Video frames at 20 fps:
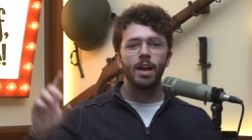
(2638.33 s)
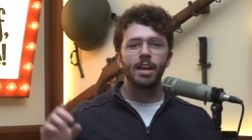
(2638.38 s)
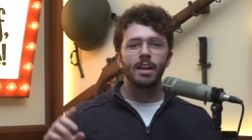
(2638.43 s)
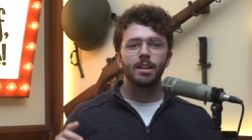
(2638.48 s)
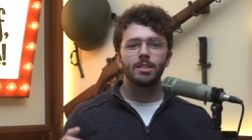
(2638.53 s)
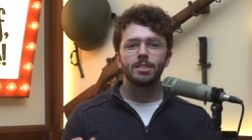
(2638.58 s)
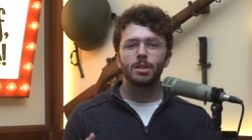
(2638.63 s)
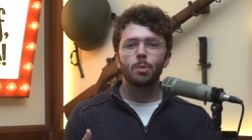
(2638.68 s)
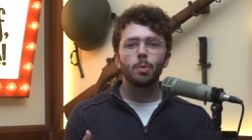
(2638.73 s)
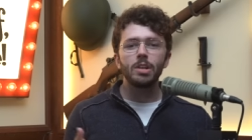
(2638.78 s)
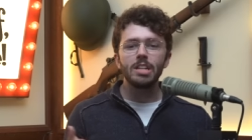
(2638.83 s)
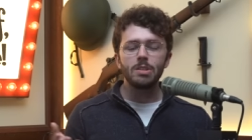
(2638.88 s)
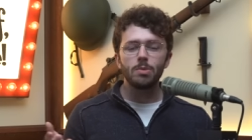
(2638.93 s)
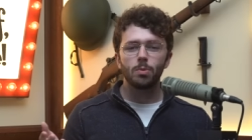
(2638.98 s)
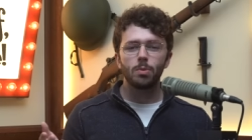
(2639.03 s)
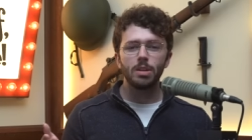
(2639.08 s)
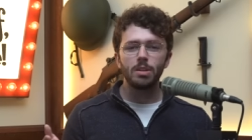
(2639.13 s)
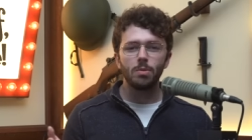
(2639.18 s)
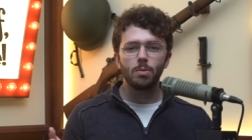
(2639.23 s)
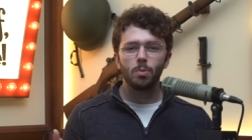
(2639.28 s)
I was like, what are you,
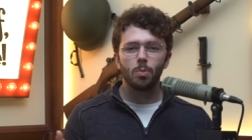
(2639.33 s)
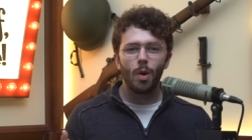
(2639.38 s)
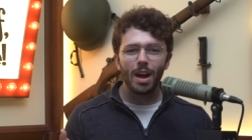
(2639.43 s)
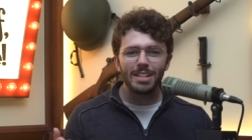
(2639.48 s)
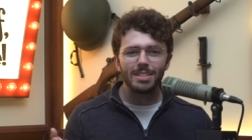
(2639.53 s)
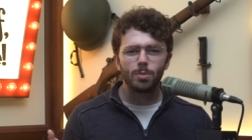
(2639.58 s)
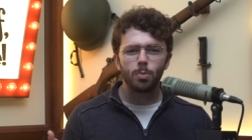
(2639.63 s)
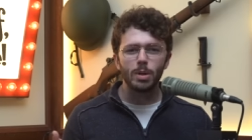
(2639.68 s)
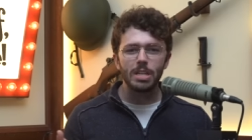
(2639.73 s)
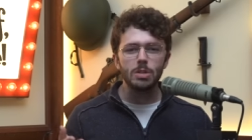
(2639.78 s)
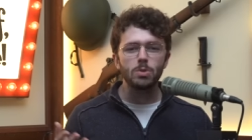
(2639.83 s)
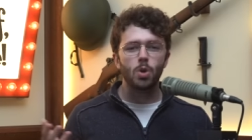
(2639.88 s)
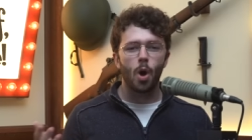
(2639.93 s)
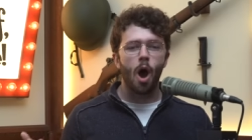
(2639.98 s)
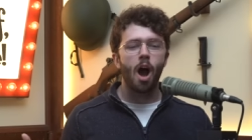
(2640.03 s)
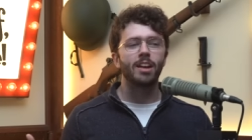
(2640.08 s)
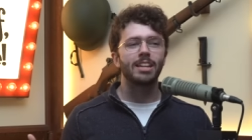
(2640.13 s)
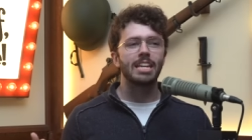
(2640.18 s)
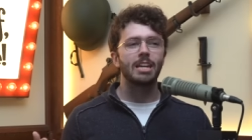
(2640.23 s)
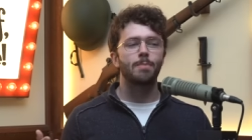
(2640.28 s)
what? What are you
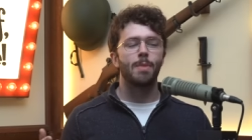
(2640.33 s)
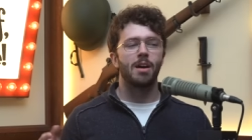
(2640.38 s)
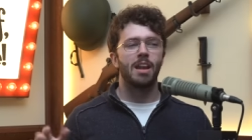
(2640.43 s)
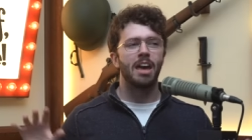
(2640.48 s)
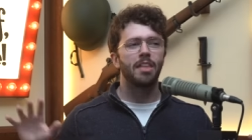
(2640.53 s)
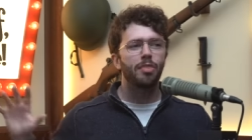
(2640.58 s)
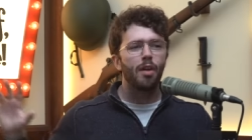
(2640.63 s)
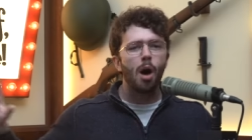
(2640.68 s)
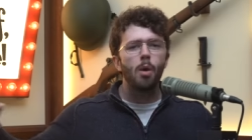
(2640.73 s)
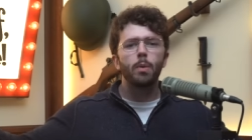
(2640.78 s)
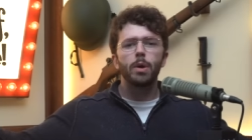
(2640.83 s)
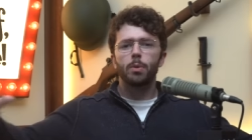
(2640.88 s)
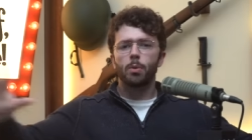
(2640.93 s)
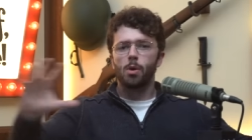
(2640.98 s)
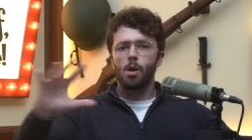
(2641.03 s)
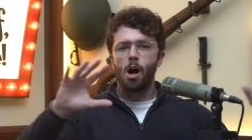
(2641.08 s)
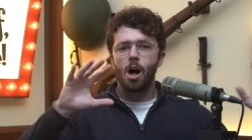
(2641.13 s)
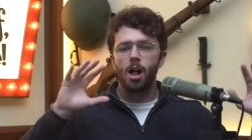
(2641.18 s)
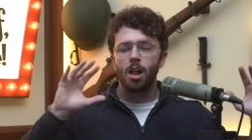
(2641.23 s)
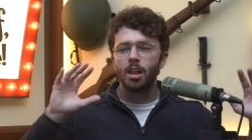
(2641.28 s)
talking about? I thought we
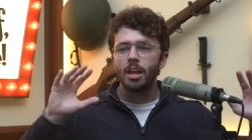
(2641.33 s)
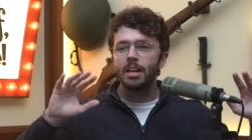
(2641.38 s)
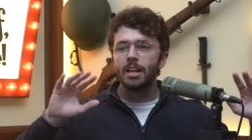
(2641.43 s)
were all